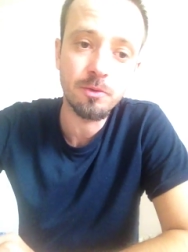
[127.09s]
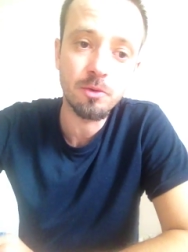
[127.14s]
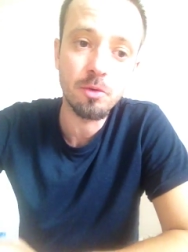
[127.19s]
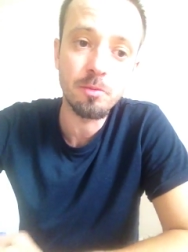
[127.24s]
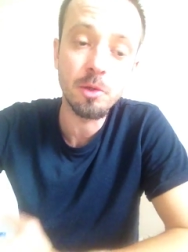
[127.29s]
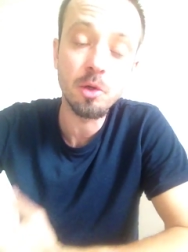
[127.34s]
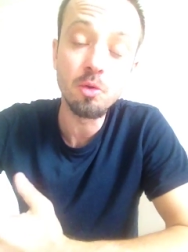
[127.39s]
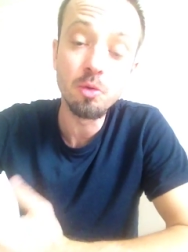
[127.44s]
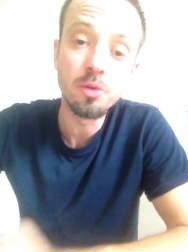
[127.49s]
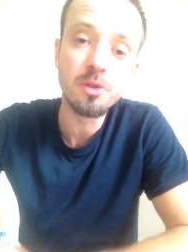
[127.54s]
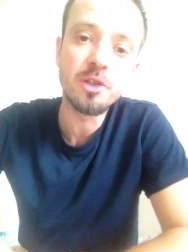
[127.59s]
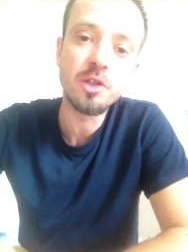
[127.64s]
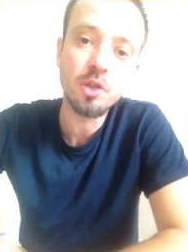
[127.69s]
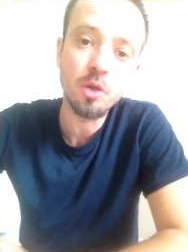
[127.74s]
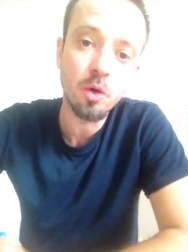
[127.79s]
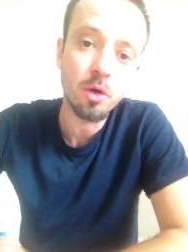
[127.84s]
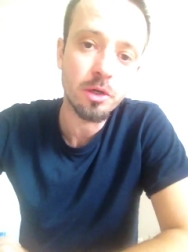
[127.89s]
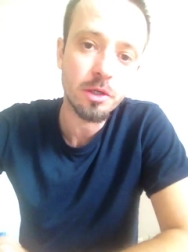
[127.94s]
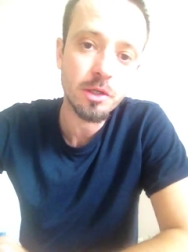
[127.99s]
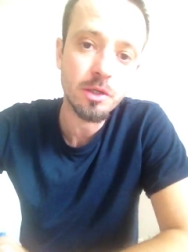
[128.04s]
from a good
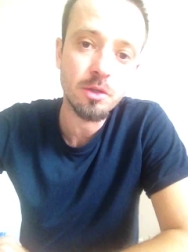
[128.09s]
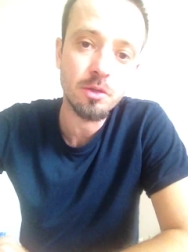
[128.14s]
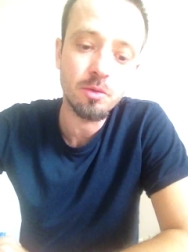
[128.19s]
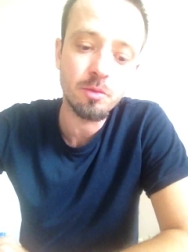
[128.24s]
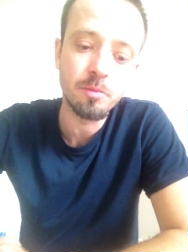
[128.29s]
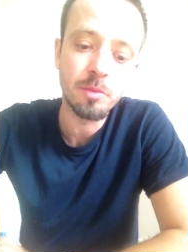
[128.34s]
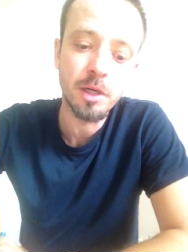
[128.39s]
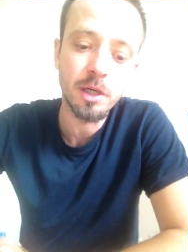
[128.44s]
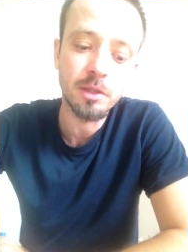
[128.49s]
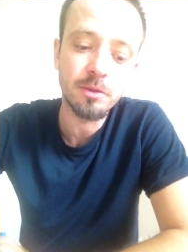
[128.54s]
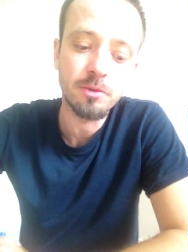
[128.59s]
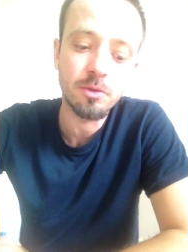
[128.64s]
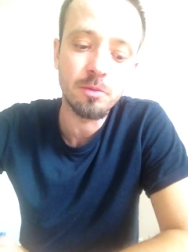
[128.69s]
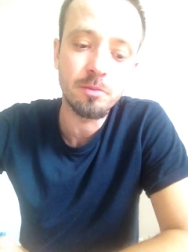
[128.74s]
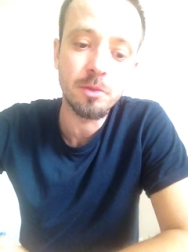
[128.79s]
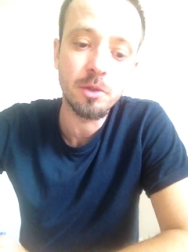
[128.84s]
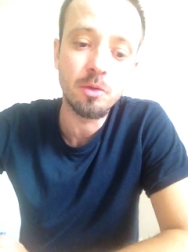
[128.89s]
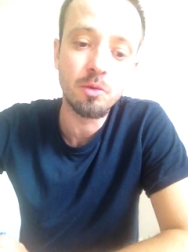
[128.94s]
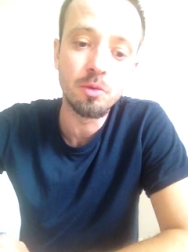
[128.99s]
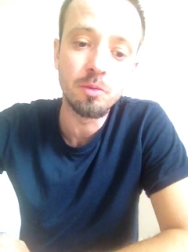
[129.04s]
source. You buy it
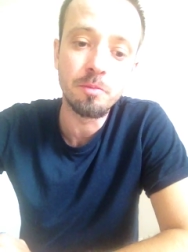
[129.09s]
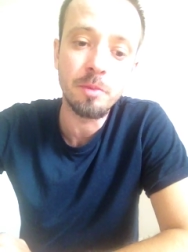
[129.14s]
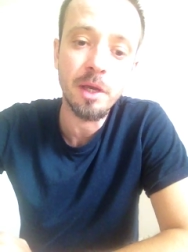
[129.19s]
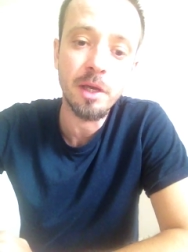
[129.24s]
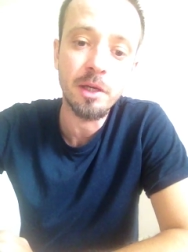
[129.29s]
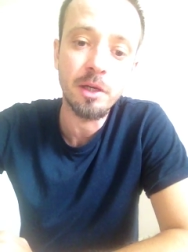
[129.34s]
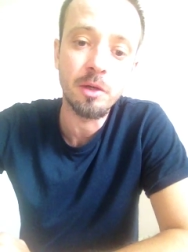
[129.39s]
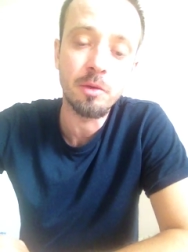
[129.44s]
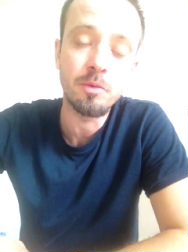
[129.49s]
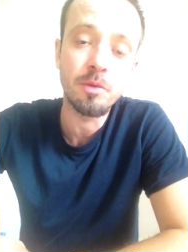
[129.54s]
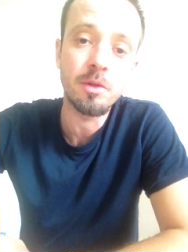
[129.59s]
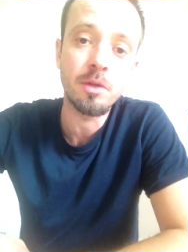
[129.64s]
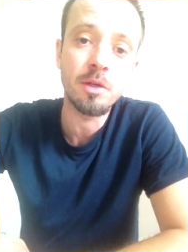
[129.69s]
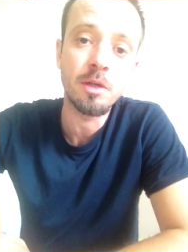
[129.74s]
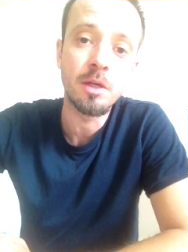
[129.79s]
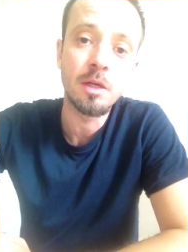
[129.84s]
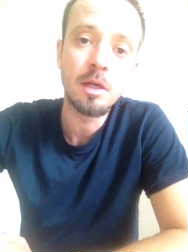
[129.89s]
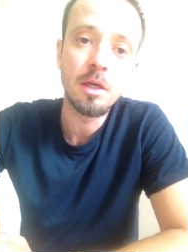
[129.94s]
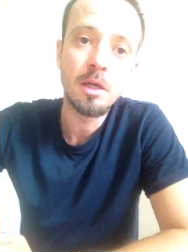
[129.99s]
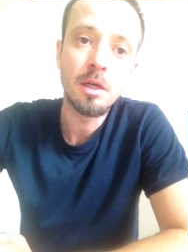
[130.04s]
from a good maker with a,
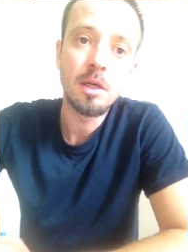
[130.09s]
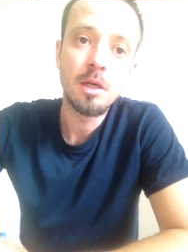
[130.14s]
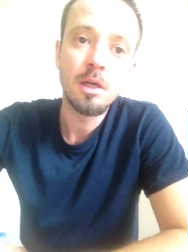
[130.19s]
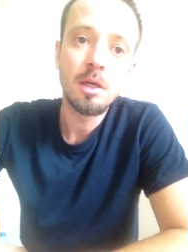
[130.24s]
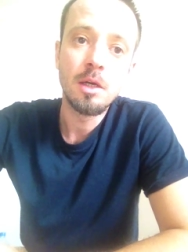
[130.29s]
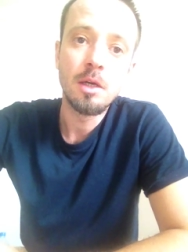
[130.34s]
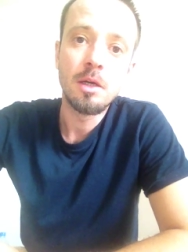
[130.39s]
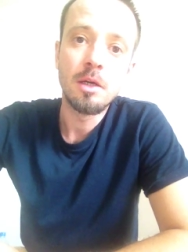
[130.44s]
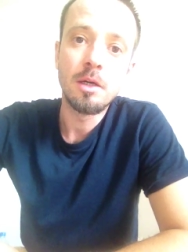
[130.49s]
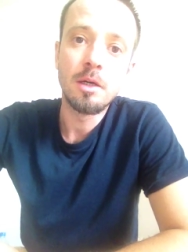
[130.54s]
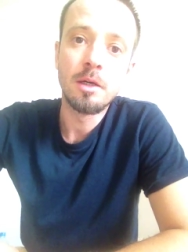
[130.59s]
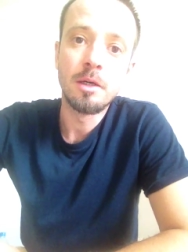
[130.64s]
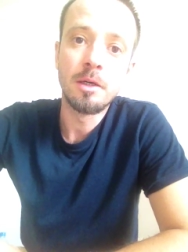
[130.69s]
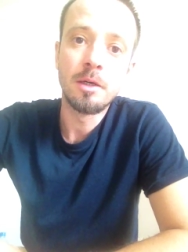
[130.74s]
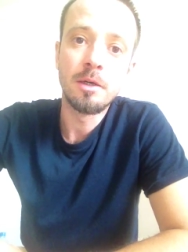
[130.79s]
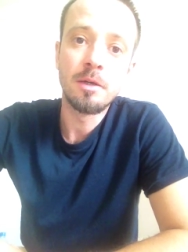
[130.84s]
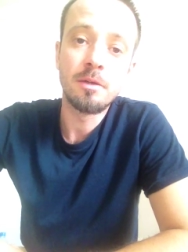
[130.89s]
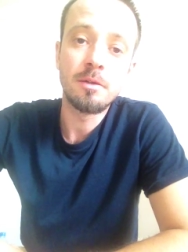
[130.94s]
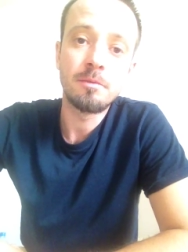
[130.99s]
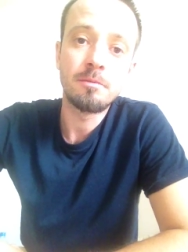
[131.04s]

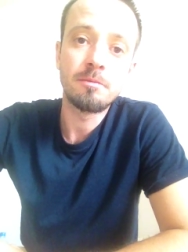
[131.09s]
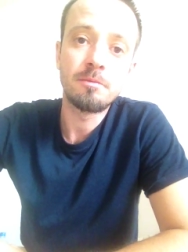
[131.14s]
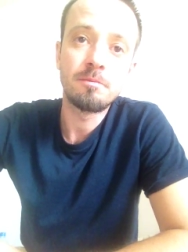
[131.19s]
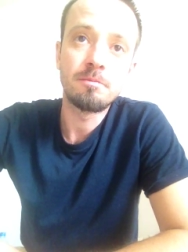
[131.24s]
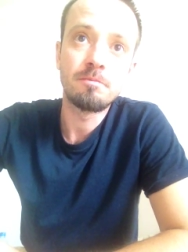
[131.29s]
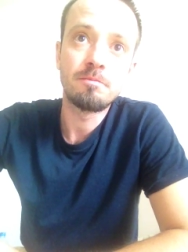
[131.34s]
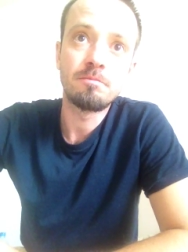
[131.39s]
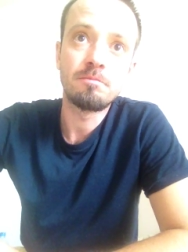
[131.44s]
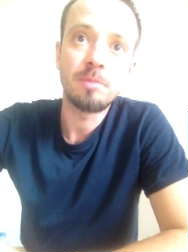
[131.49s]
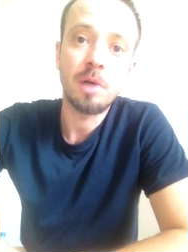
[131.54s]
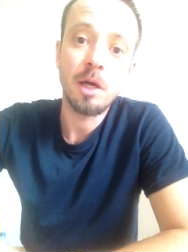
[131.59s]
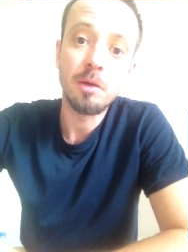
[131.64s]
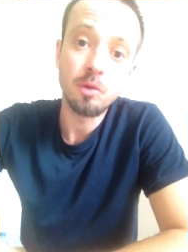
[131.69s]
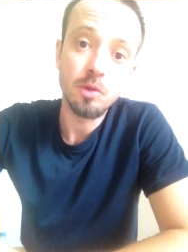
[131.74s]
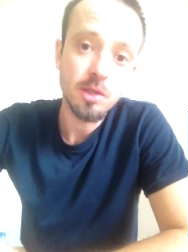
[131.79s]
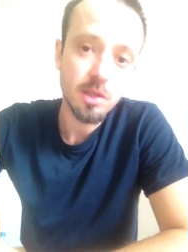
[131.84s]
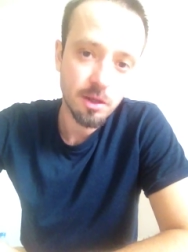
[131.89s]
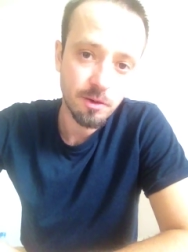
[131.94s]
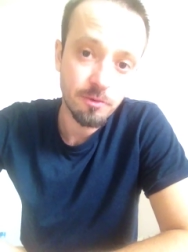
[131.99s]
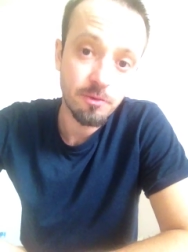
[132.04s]
uh, I
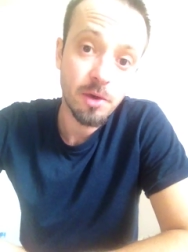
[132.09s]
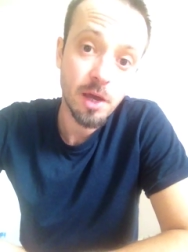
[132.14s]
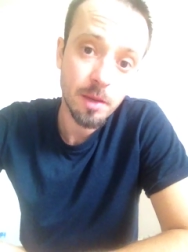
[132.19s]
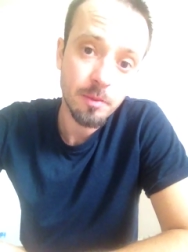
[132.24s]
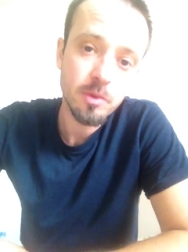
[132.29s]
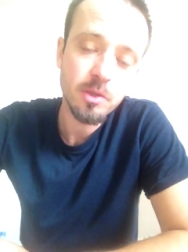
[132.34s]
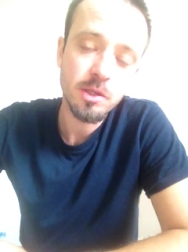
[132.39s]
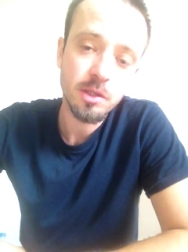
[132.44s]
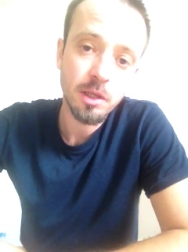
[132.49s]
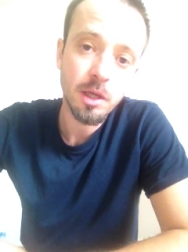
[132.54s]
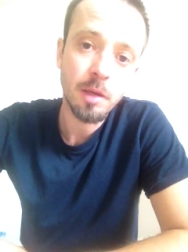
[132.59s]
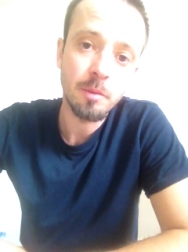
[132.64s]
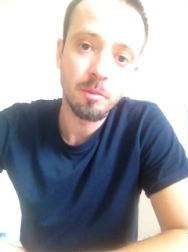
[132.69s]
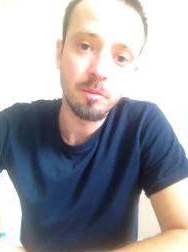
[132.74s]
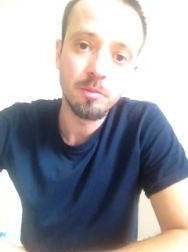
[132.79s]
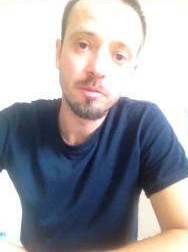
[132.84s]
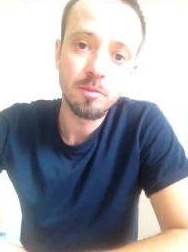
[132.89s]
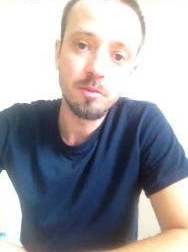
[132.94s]
would say, famous name.